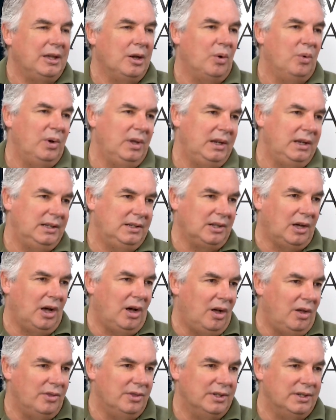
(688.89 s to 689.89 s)
going into
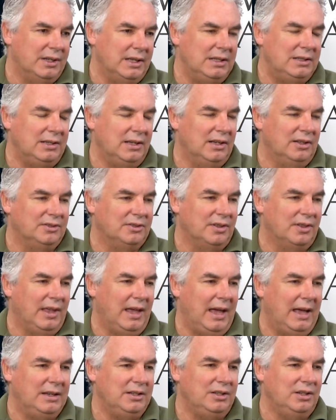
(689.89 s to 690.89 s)
all the details of
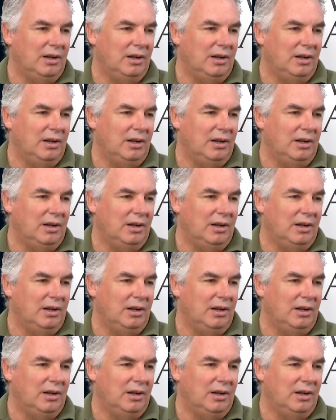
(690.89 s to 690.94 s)
that,